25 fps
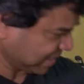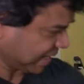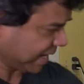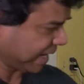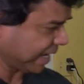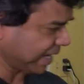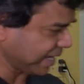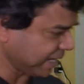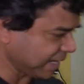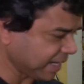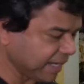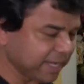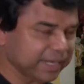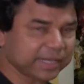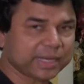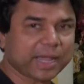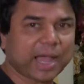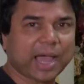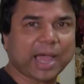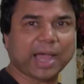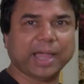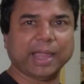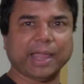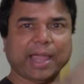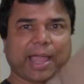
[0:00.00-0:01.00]
and
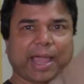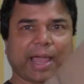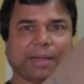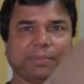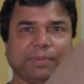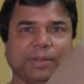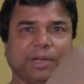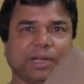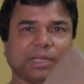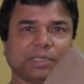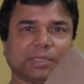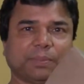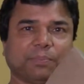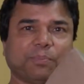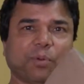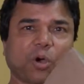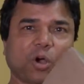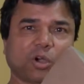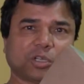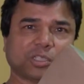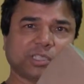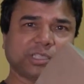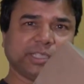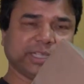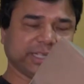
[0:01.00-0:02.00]
I have another
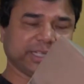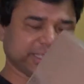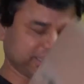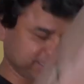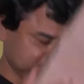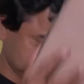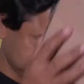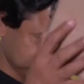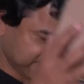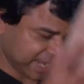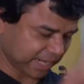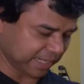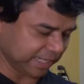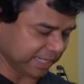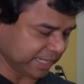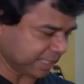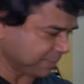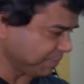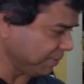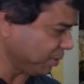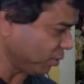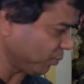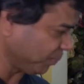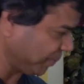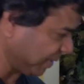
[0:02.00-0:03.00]
box here. And
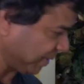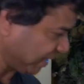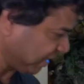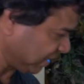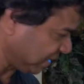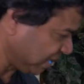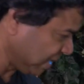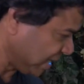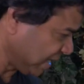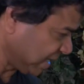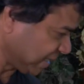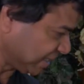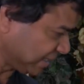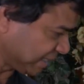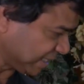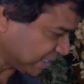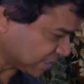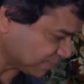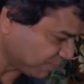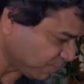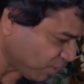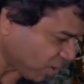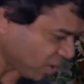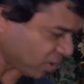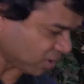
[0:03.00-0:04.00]
let me open this
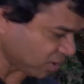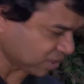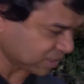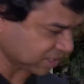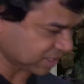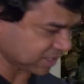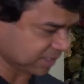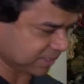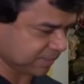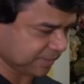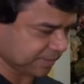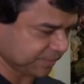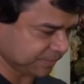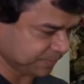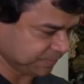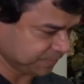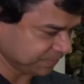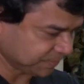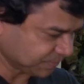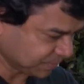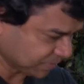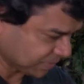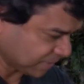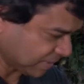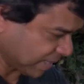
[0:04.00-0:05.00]
box
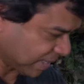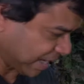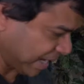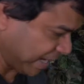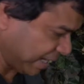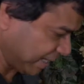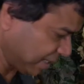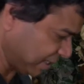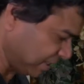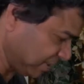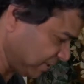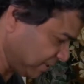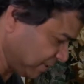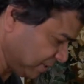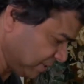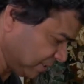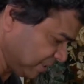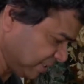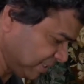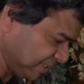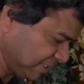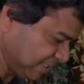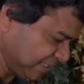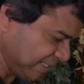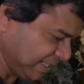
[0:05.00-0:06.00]
and
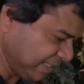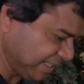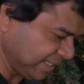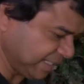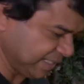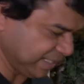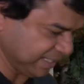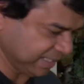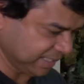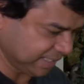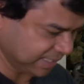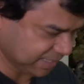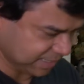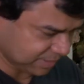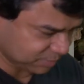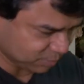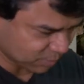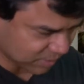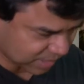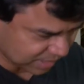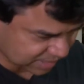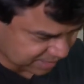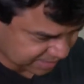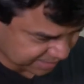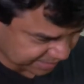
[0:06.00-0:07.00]
see
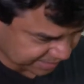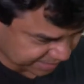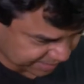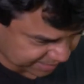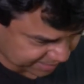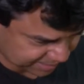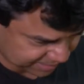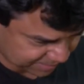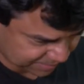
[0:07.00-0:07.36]
what's here.